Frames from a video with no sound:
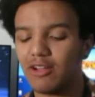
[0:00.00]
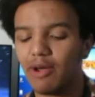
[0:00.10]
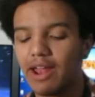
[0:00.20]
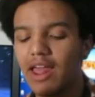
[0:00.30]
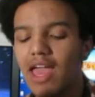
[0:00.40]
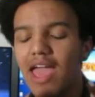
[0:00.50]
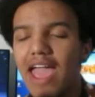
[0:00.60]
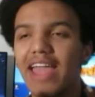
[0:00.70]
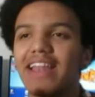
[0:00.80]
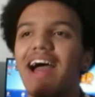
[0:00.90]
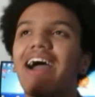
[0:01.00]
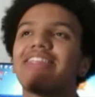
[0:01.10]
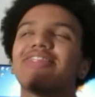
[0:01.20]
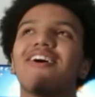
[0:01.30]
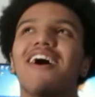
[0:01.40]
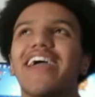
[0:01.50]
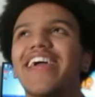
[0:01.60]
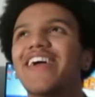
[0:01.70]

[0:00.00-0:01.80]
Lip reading: right? And I thought,